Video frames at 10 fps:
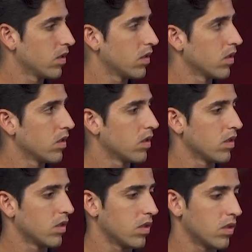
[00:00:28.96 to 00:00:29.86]

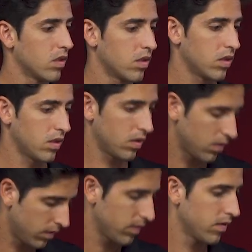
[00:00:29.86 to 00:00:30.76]

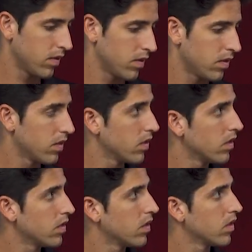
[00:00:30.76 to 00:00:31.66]

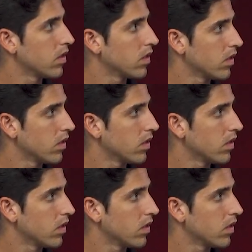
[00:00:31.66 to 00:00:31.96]
[no speech]